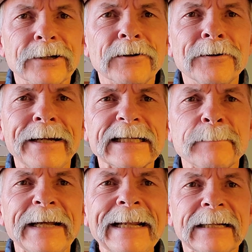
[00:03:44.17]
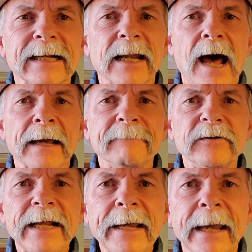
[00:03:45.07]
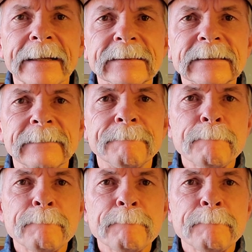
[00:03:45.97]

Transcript: the herd has been in decline for decades.